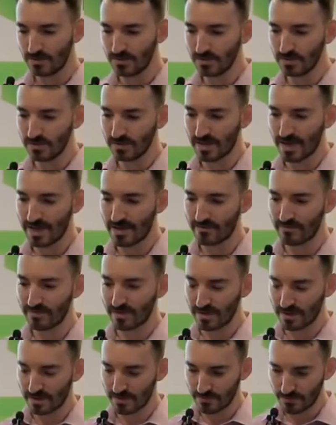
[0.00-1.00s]
will have
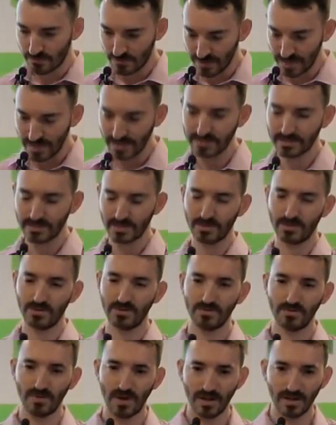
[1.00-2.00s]
a really
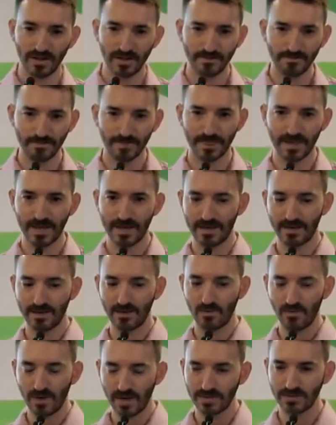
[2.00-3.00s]
secure wallet and
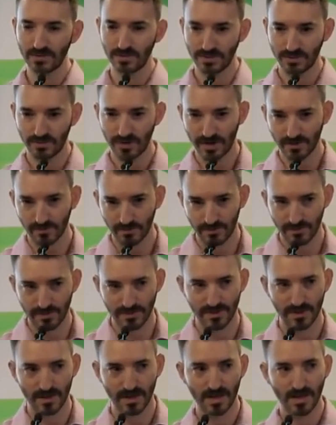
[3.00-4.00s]
a way to interact
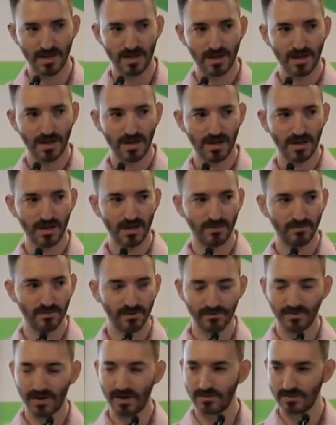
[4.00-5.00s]
with
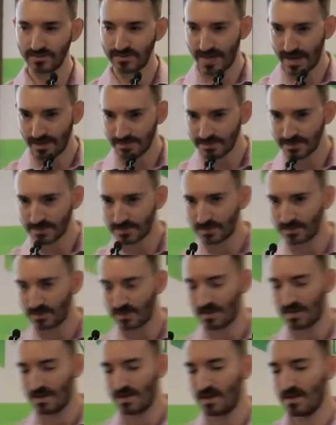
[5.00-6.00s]
other dApps.
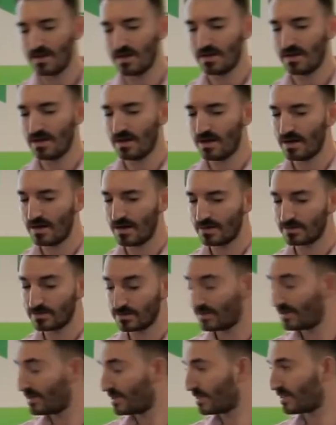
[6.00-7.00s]

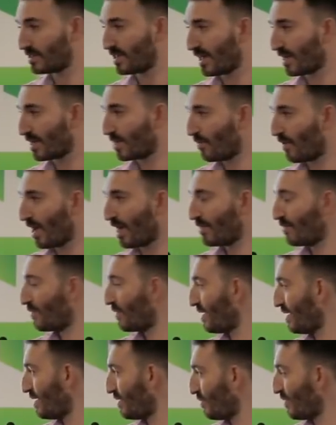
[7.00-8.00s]
So this is like why
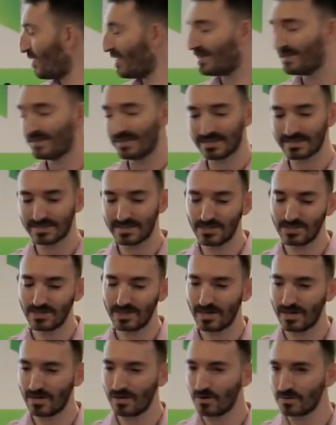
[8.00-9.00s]
we need the
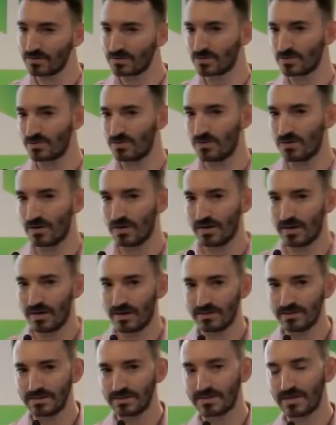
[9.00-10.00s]
extension, and also
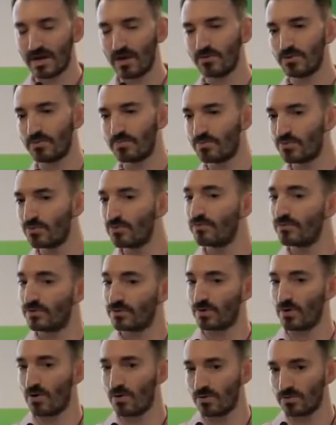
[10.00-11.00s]
this is how you prove
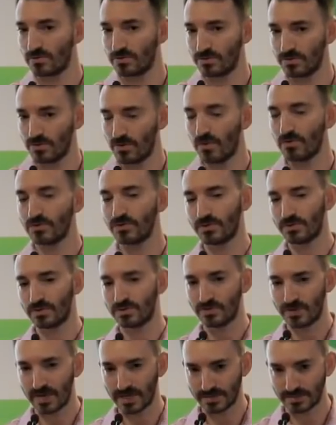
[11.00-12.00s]
you own your
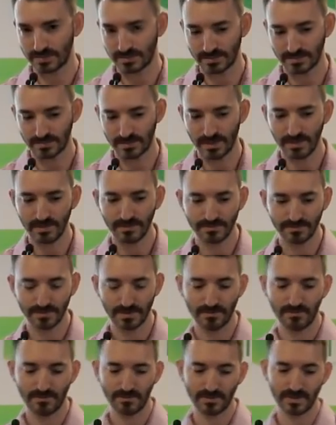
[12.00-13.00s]
address, right,
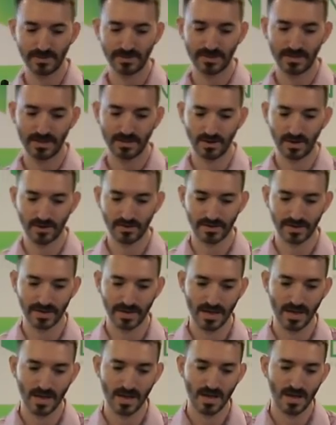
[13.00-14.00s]
for the lottery.
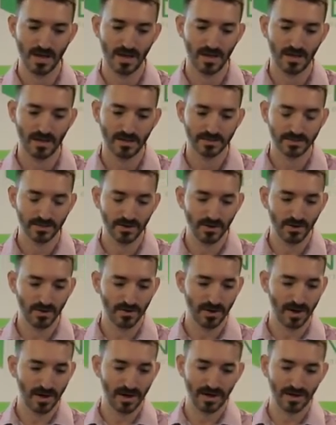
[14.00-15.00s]

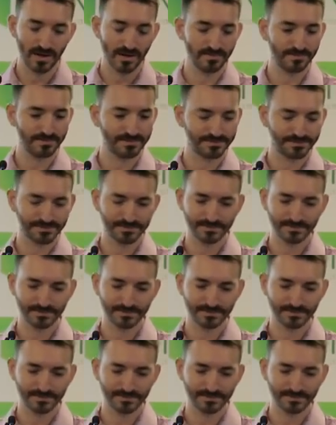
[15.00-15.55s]
So